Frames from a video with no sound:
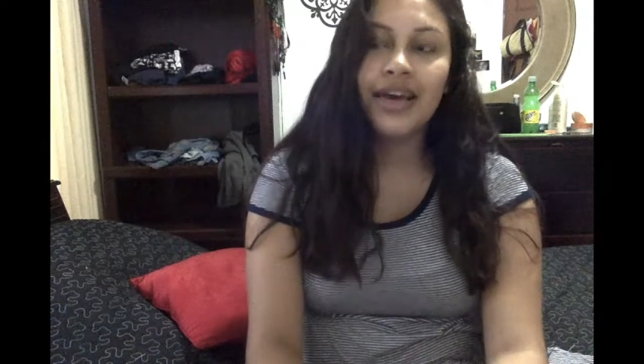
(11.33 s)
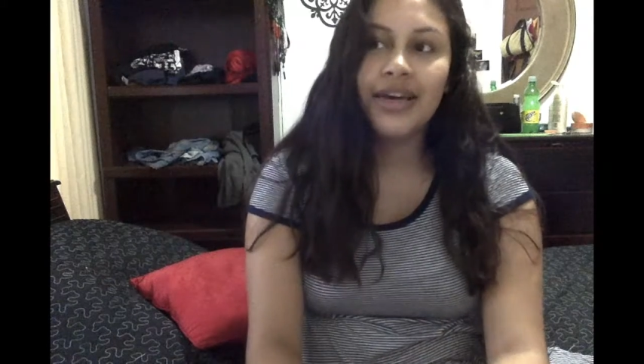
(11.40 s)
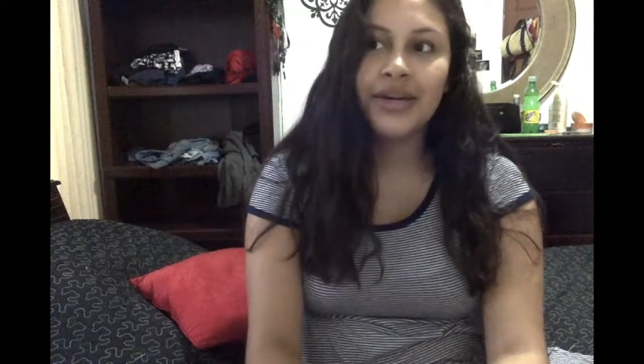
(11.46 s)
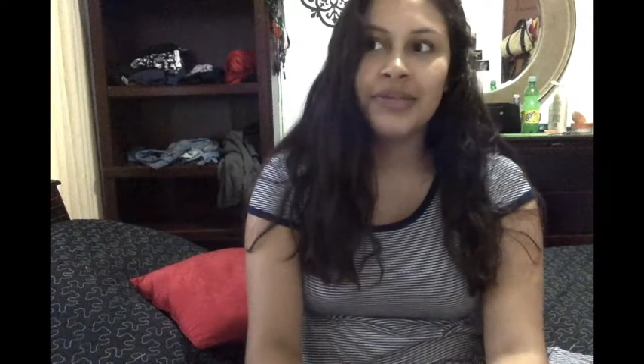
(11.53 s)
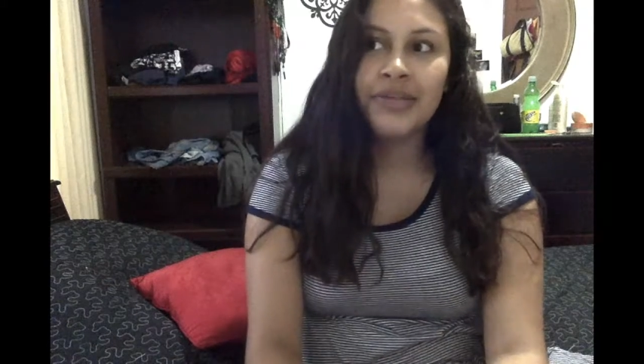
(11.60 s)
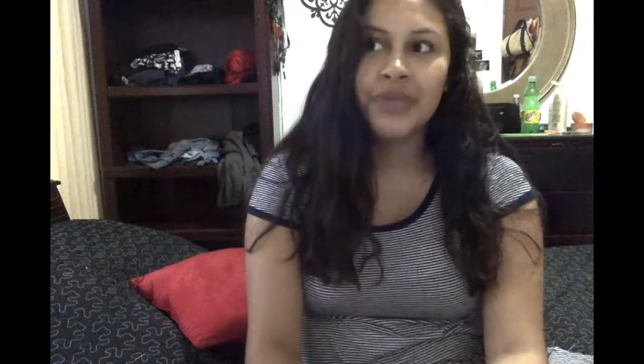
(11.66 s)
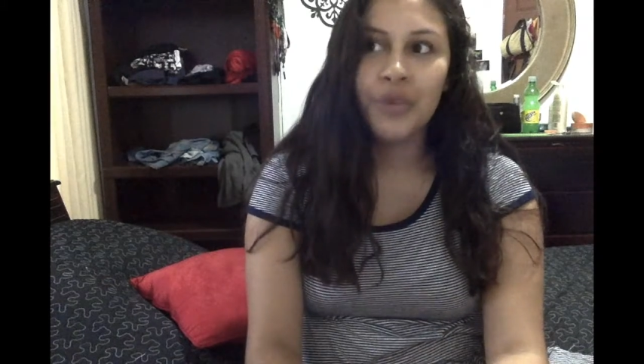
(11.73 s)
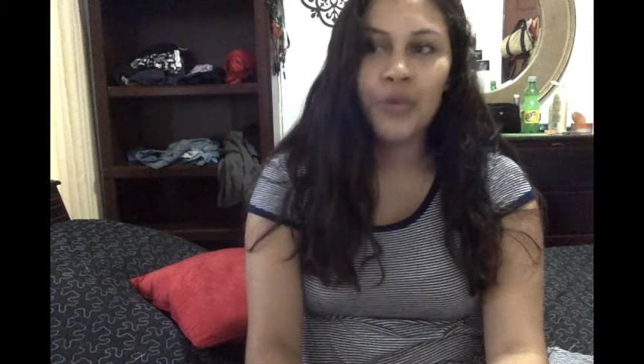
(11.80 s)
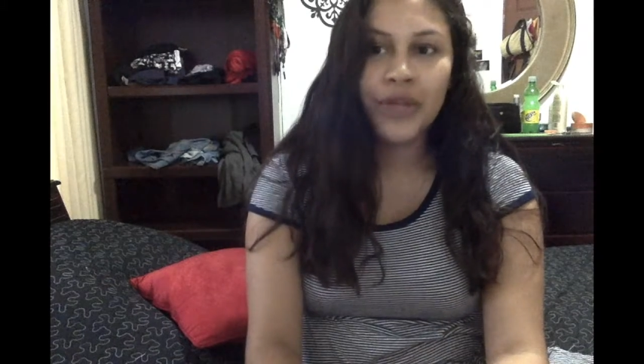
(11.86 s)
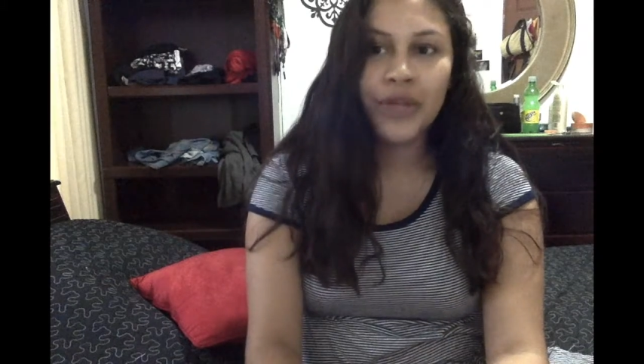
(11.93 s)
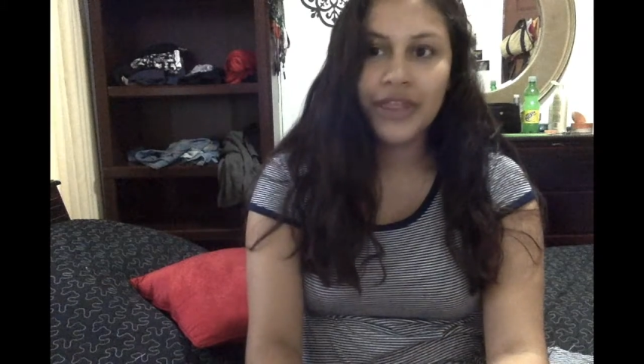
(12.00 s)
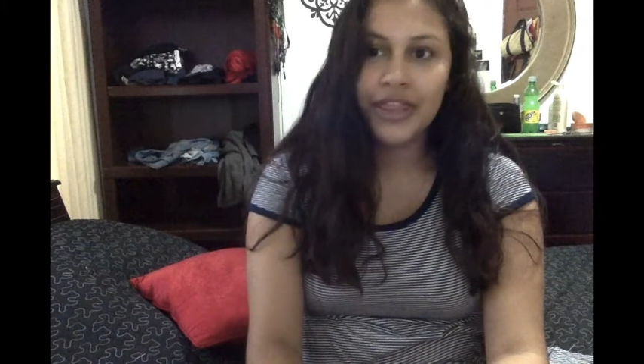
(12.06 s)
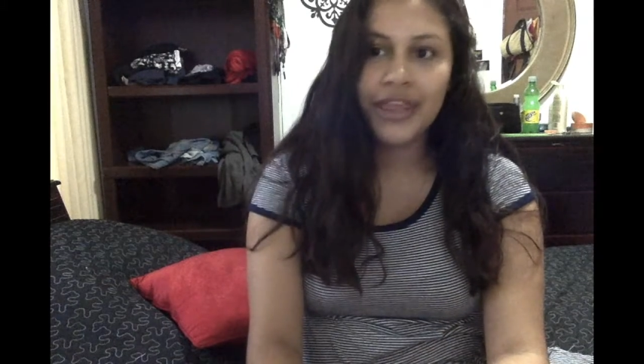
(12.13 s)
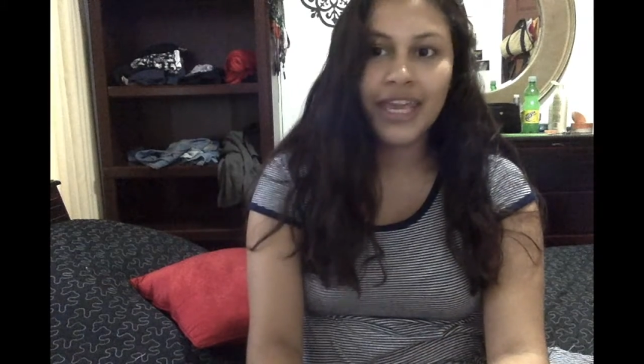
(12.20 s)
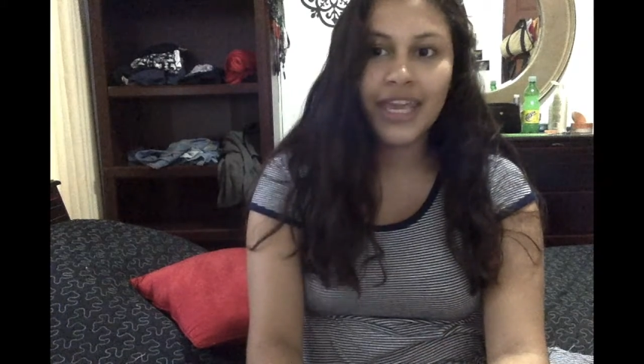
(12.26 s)
Um,
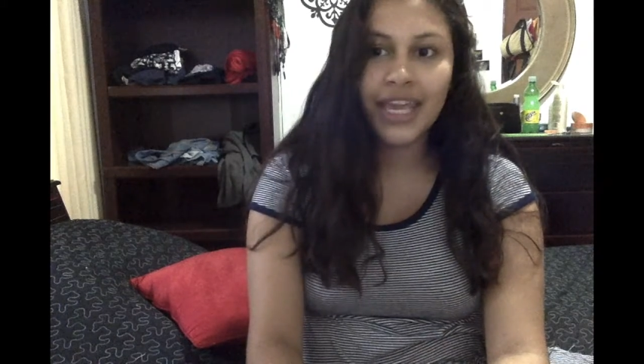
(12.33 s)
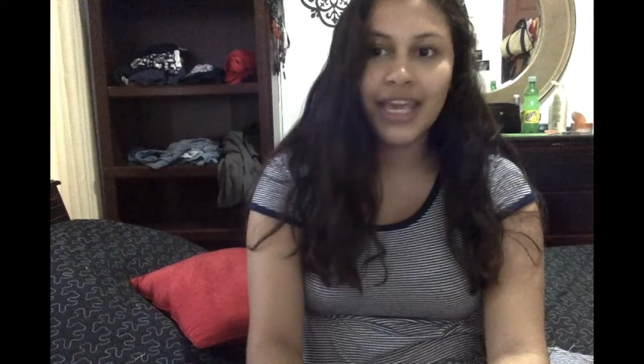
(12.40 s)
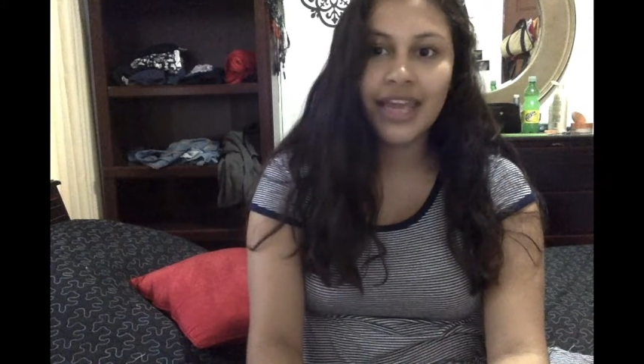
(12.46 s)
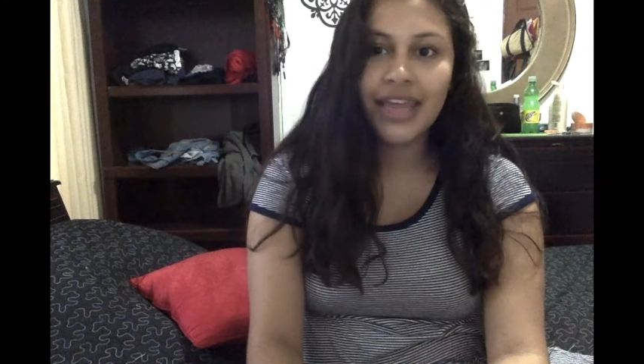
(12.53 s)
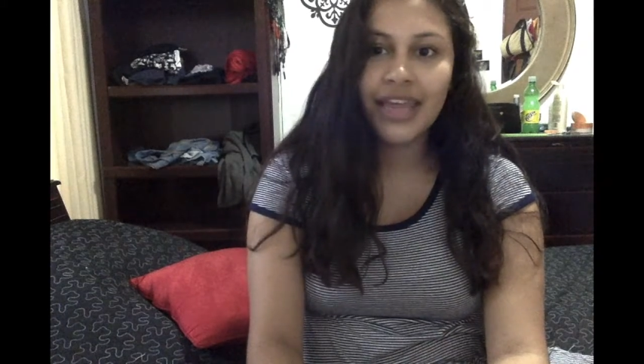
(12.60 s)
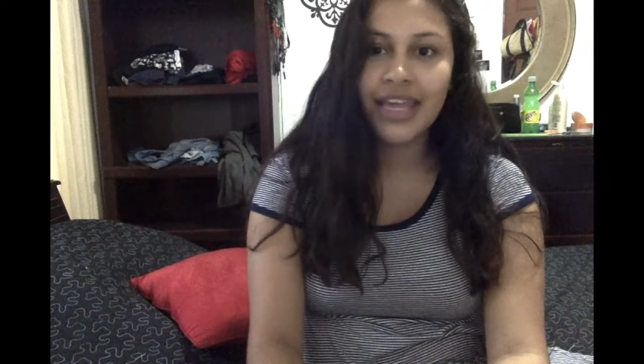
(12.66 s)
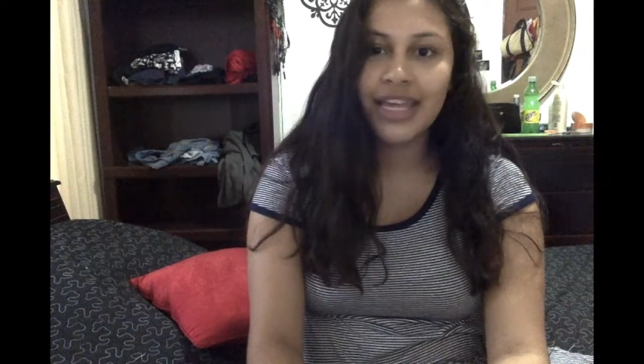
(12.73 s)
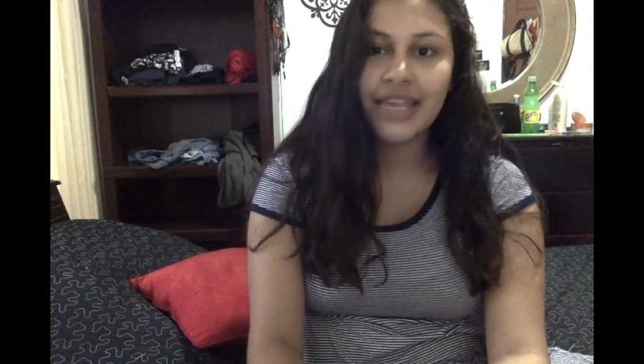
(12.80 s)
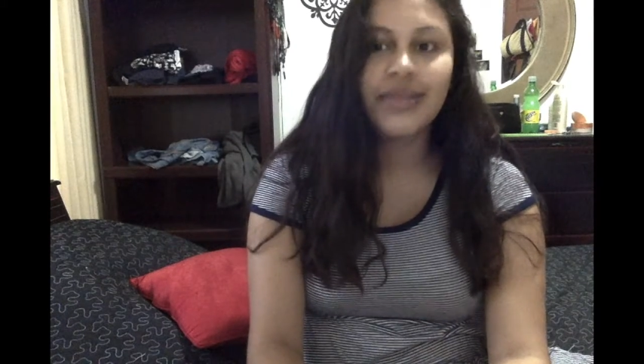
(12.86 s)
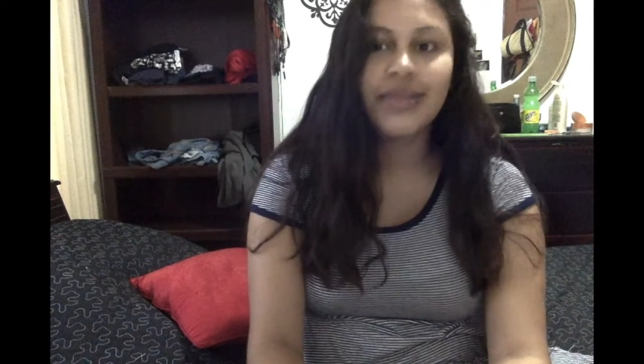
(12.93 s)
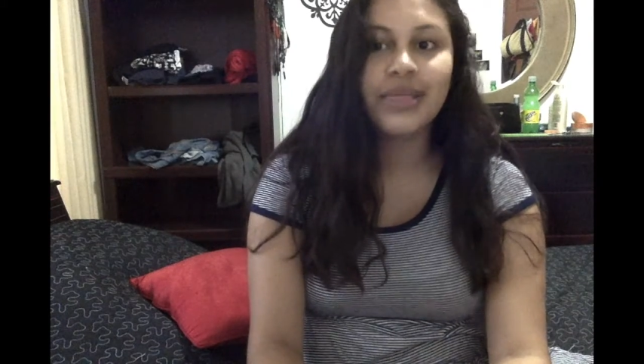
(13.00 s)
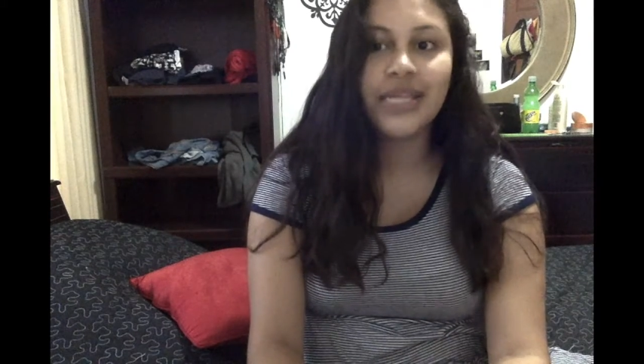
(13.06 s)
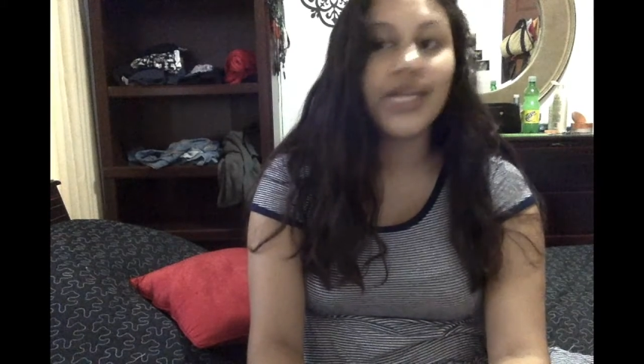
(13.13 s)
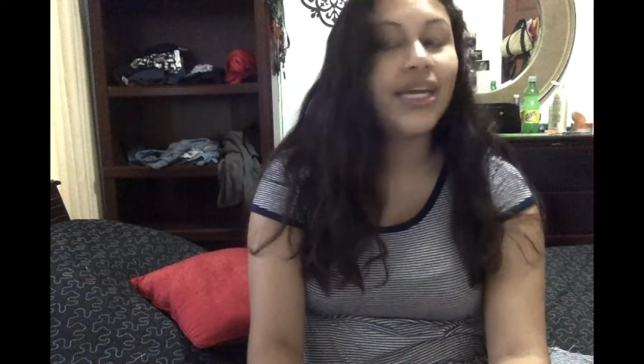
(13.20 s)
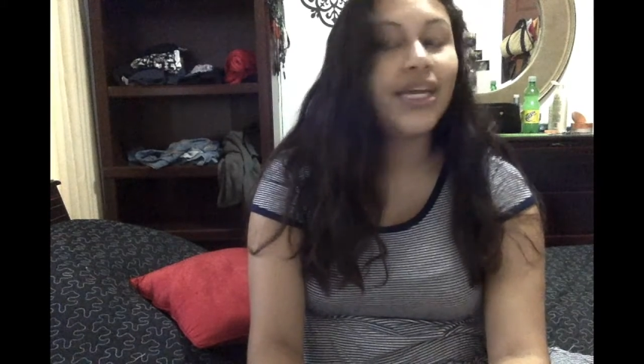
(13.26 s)
one thing
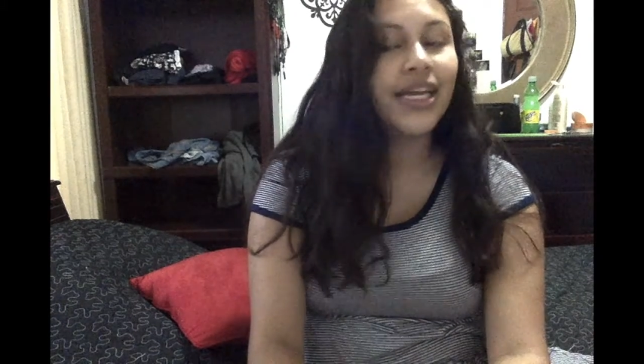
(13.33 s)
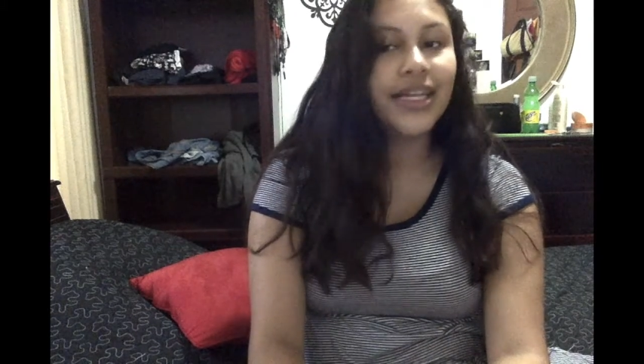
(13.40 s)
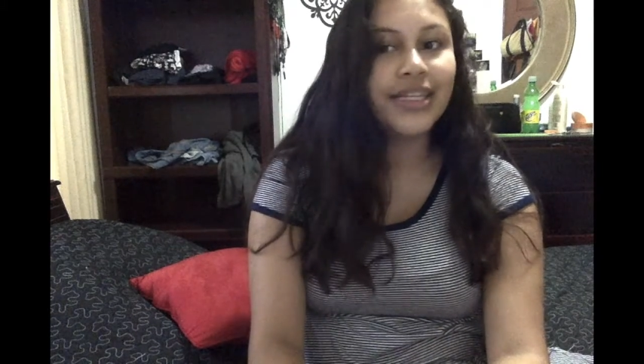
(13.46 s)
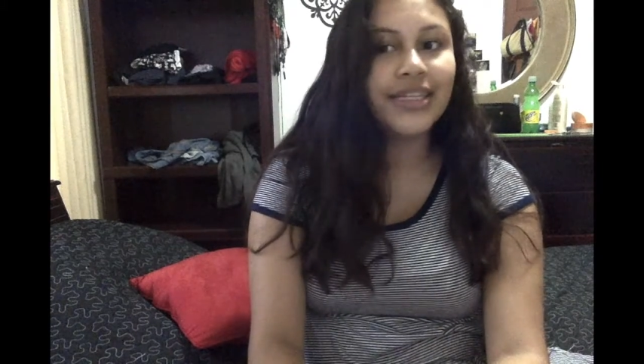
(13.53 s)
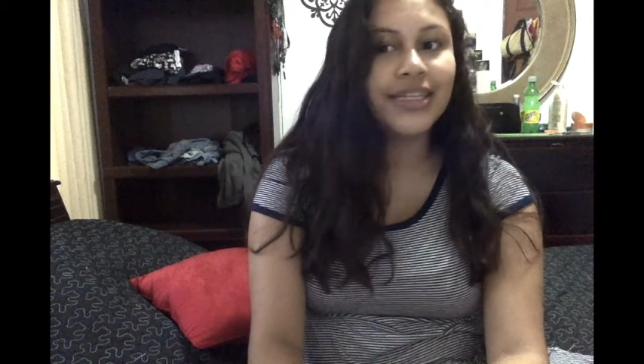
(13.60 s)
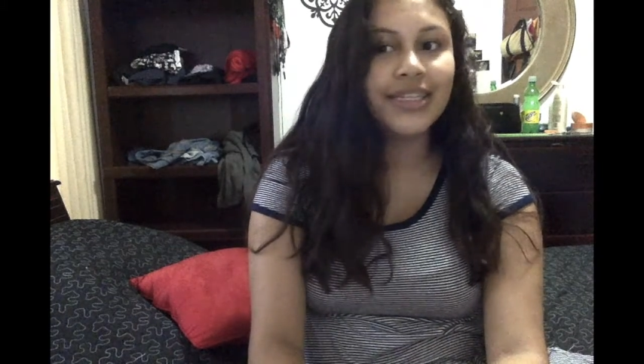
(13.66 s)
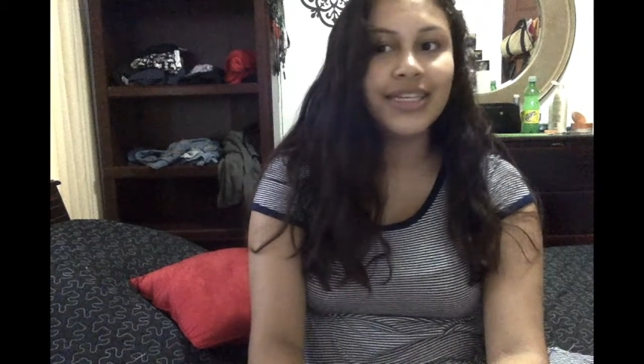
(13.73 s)
is that